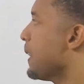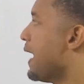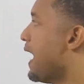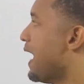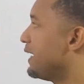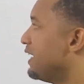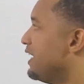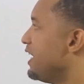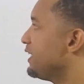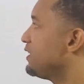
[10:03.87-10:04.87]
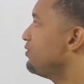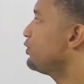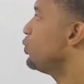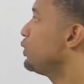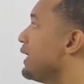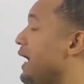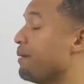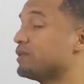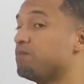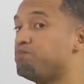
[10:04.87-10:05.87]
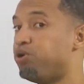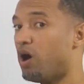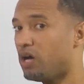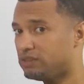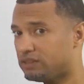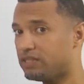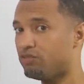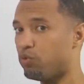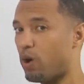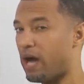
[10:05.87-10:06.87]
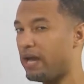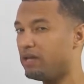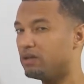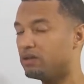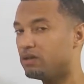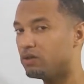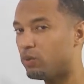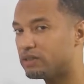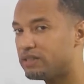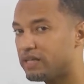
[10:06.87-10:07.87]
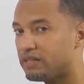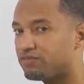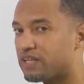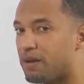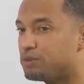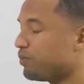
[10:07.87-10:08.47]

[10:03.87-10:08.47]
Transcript: and negative 2 times positive y. What's negative times